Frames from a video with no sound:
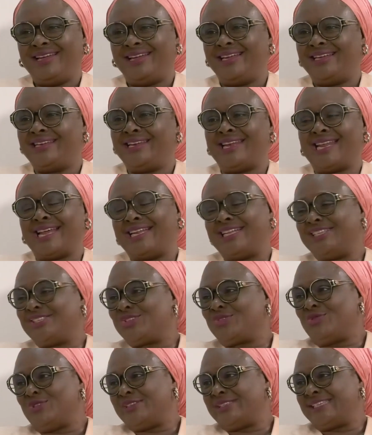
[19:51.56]
It
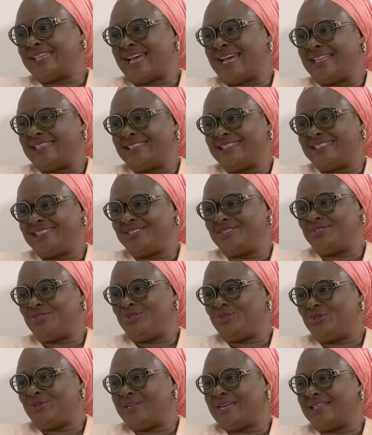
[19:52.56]
gladdens one's heart to
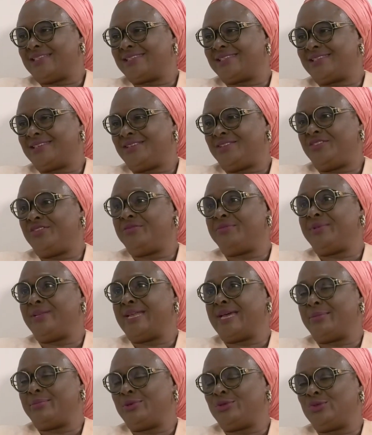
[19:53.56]
know that you've
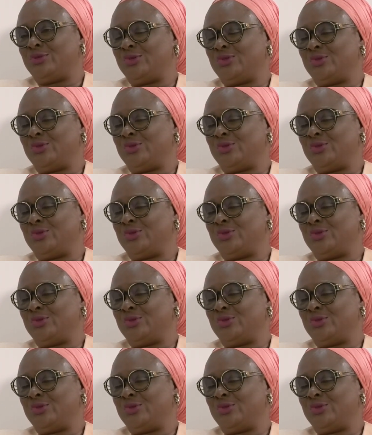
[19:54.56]
been able